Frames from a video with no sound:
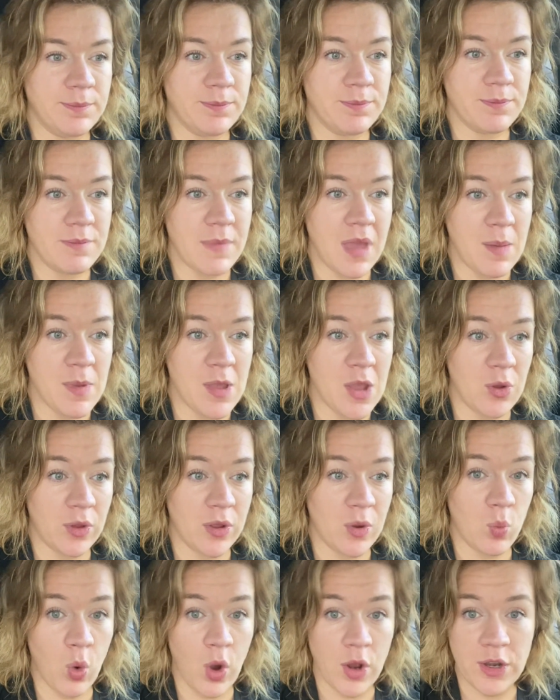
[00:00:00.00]
maybe
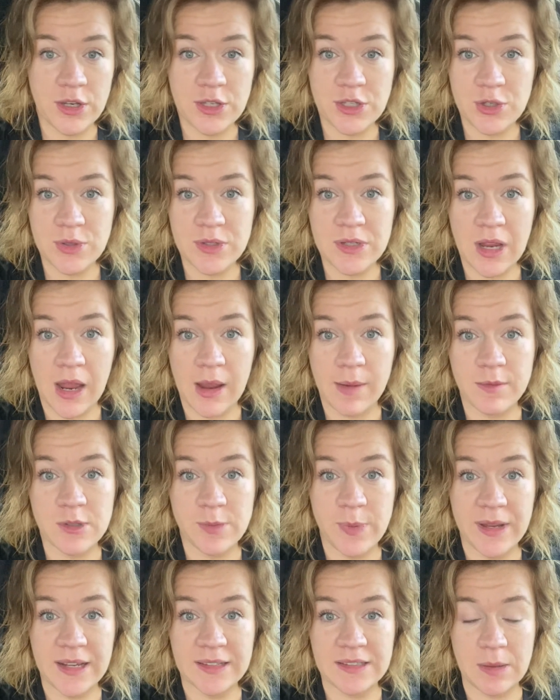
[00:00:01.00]
only 1 to 2 times,
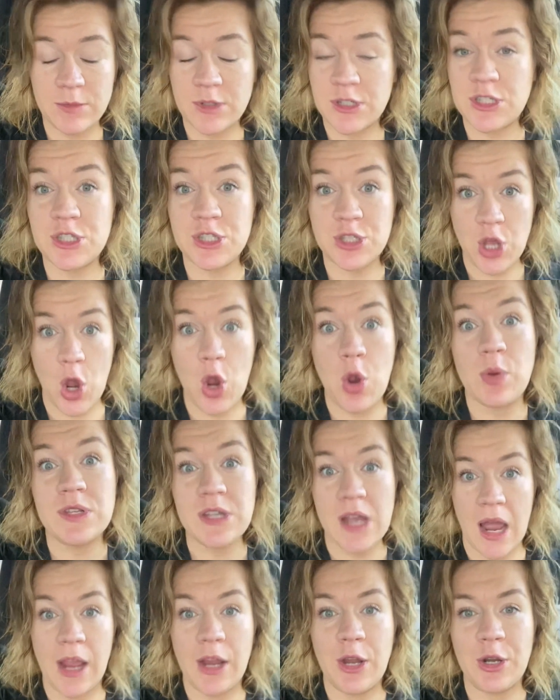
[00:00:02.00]
because I'm just so
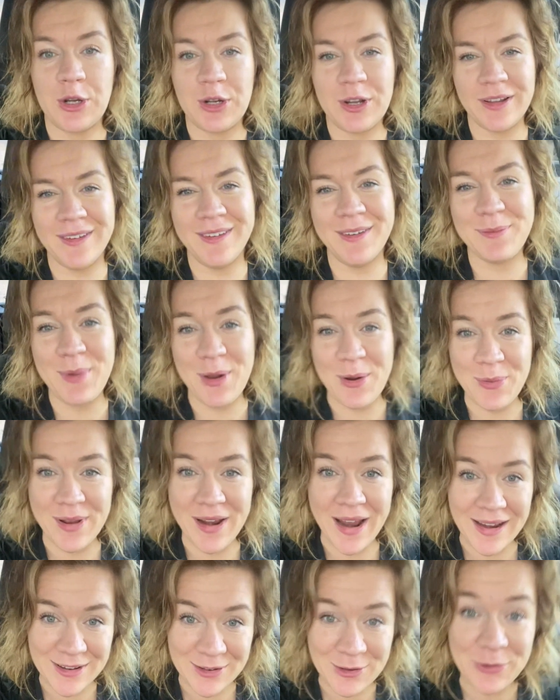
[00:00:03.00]
tired. But when
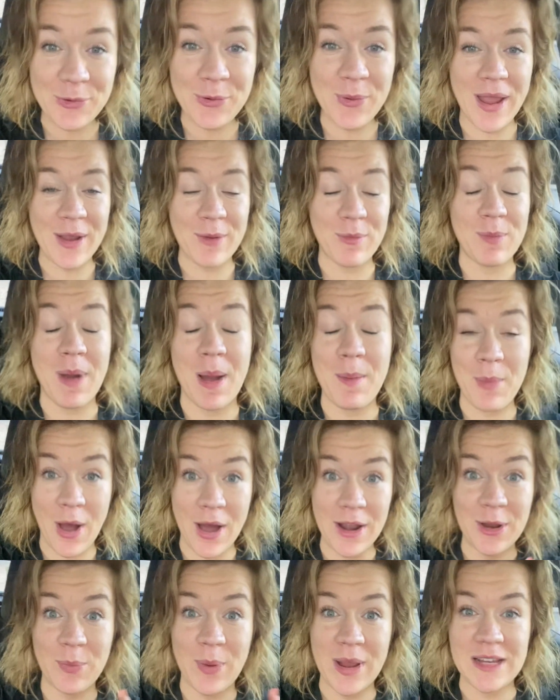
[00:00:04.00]
my
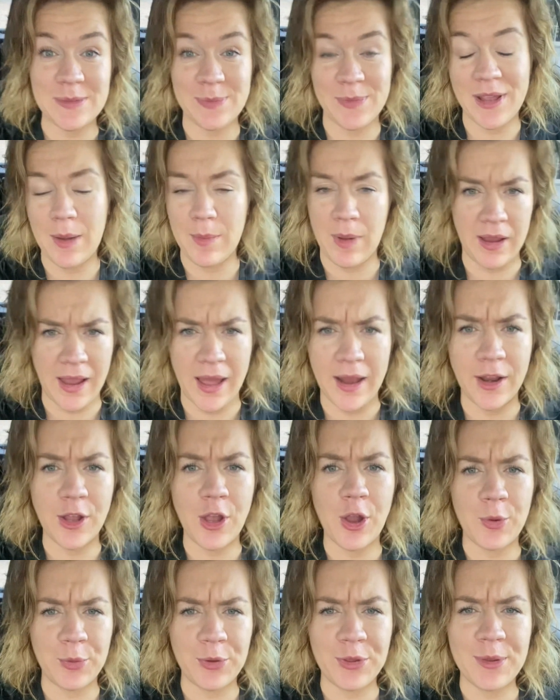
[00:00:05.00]
body wakes me up, I gotta
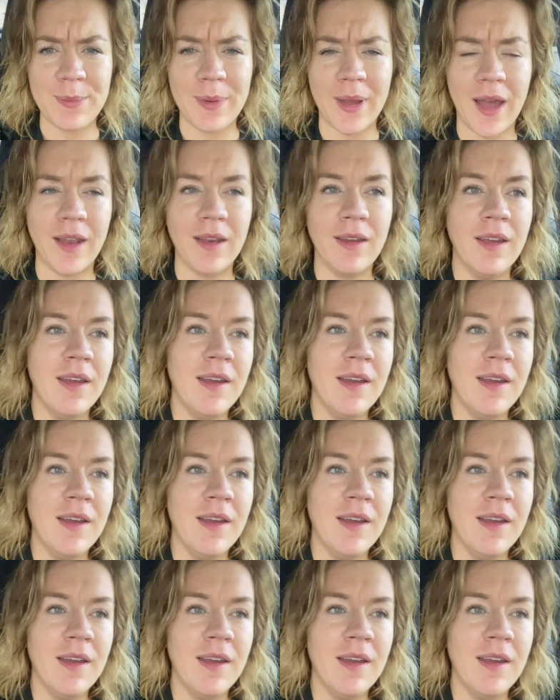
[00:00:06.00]
go really bad.